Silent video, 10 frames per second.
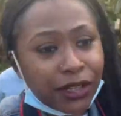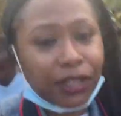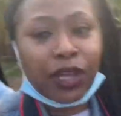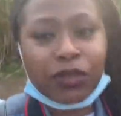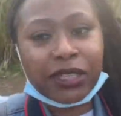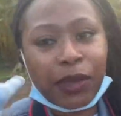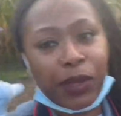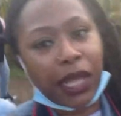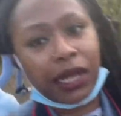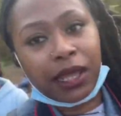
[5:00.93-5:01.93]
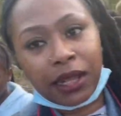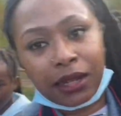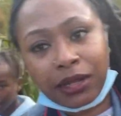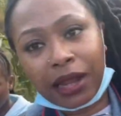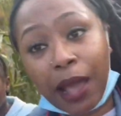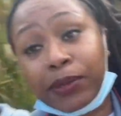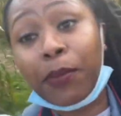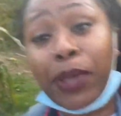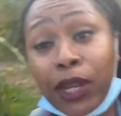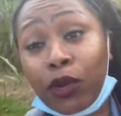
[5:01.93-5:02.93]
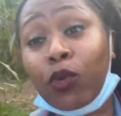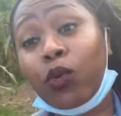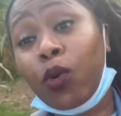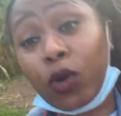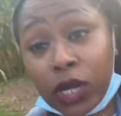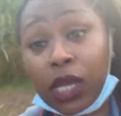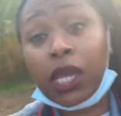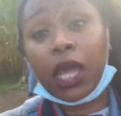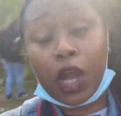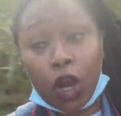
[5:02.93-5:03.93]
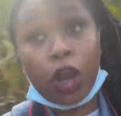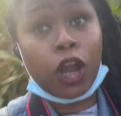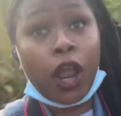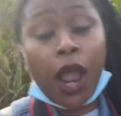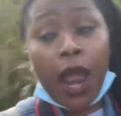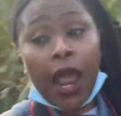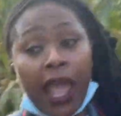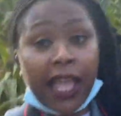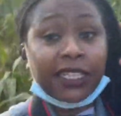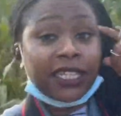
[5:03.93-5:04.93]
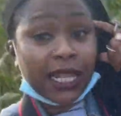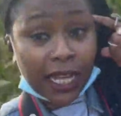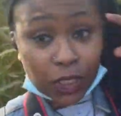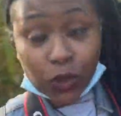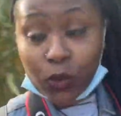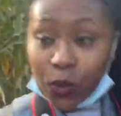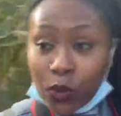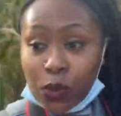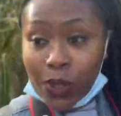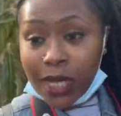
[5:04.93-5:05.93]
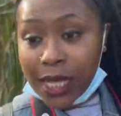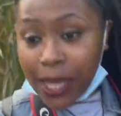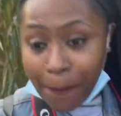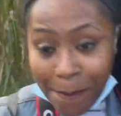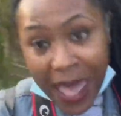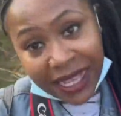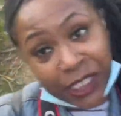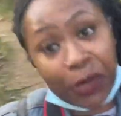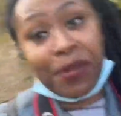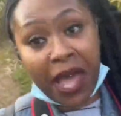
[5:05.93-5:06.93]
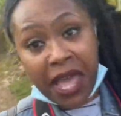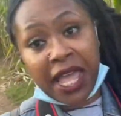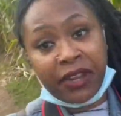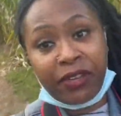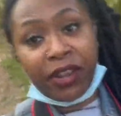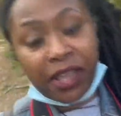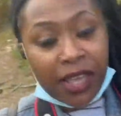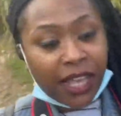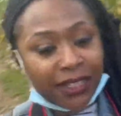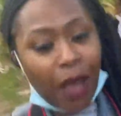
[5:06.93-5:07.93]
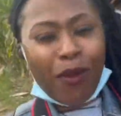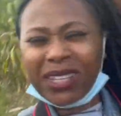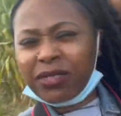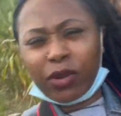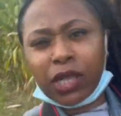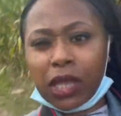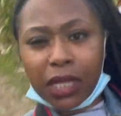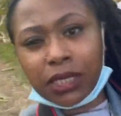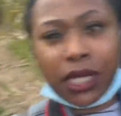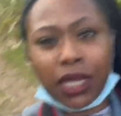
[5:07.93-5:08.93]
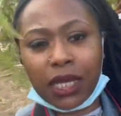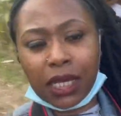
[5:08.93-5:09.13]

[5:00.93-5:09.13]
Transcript: Don't scare me like that. I'm dependent on Pawnee and her intellectual mastermind because I wasn't really listening